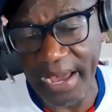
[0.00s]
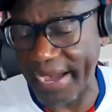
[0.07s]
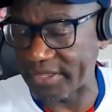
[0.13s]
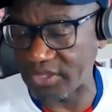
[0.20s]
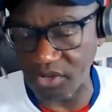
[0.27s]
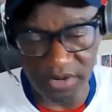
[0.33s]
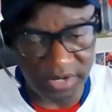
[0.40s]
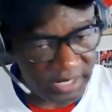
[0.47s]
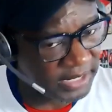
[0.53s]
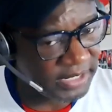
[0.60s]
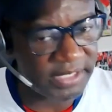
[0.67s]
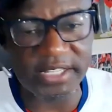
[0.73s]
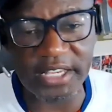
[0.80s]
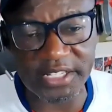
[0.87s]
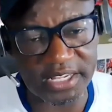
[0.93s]
I don't
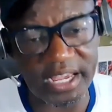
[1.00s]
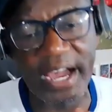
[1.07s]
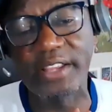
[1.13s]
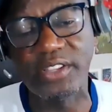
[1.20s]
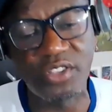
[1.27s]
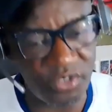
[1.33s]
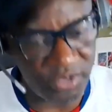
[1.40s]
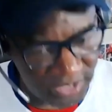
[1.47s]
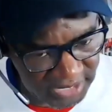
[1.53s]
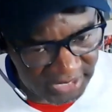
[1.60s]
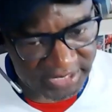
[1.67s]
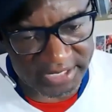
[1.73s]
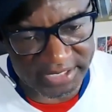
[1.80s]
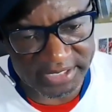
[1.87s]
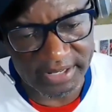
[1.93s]
need this. I don't
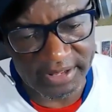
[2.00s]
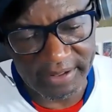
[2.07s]
need this.